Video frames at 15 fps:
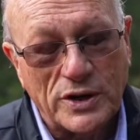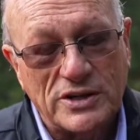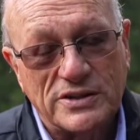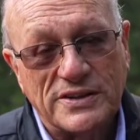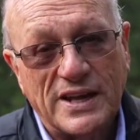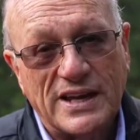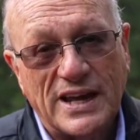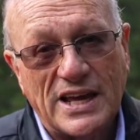on
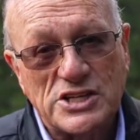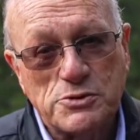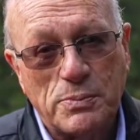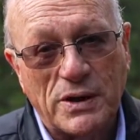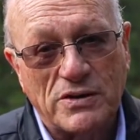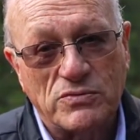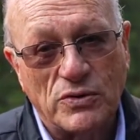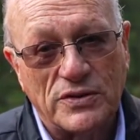that
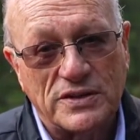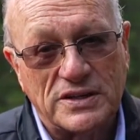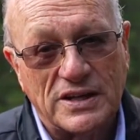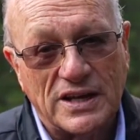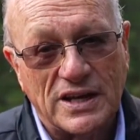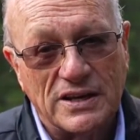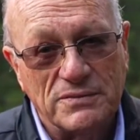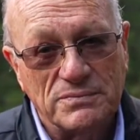aspect for the
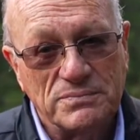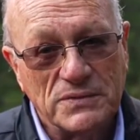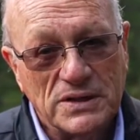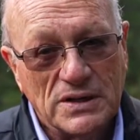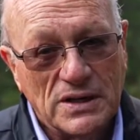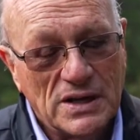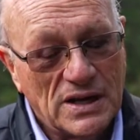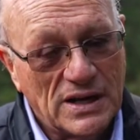day.
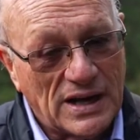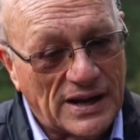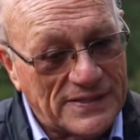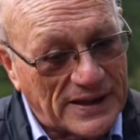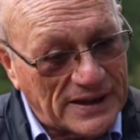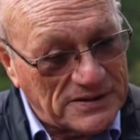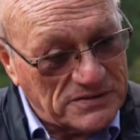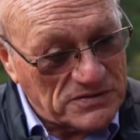And
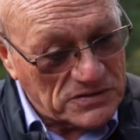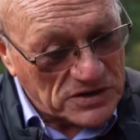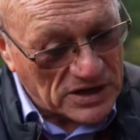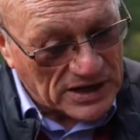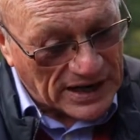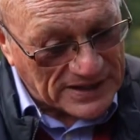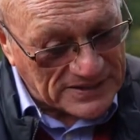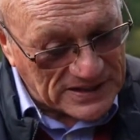then
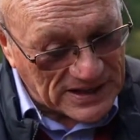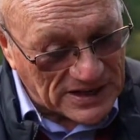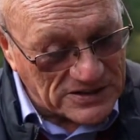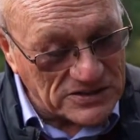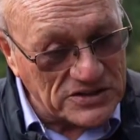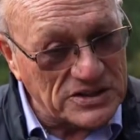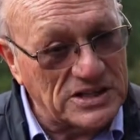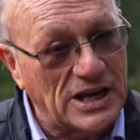at the end
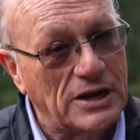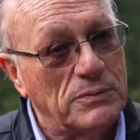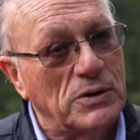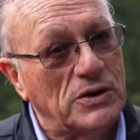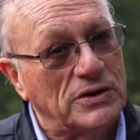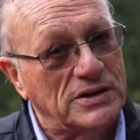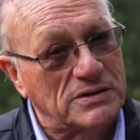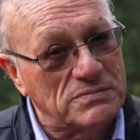of the day, we're
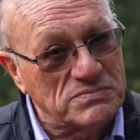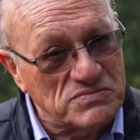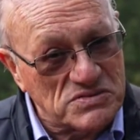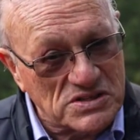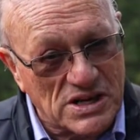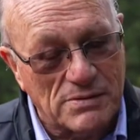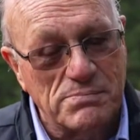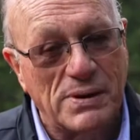going to
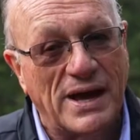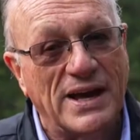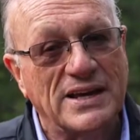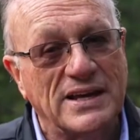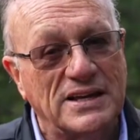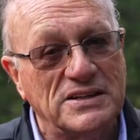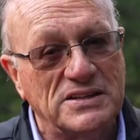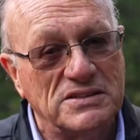come back
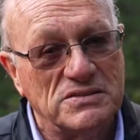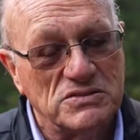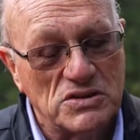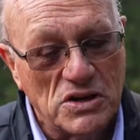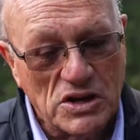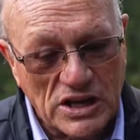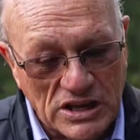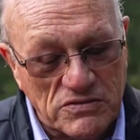and
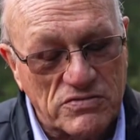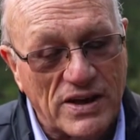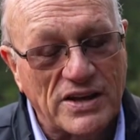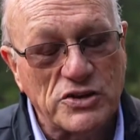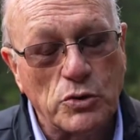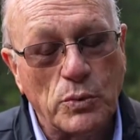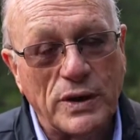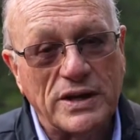
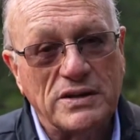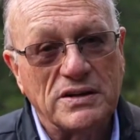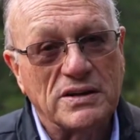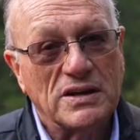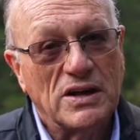evaluate